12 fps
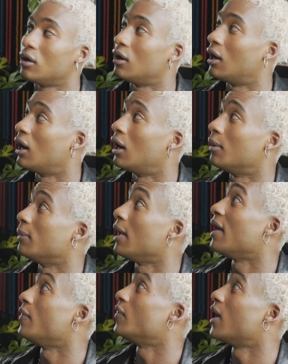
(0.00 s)

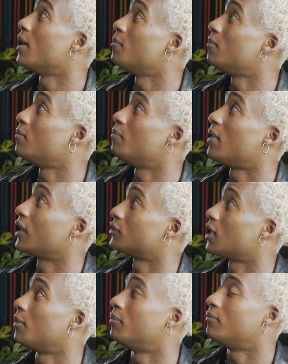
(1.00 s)
And that
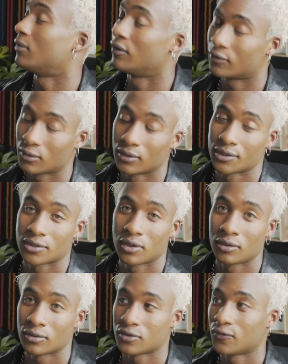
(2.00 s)
backdrop, of course,
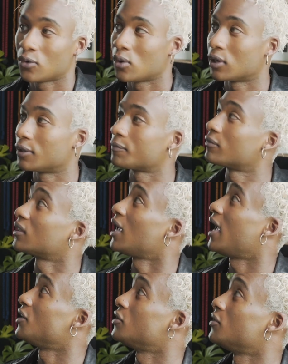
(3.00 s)
holds 4,
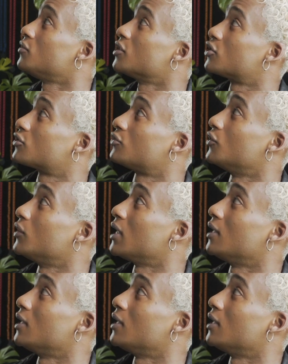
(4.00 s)
and you just screw it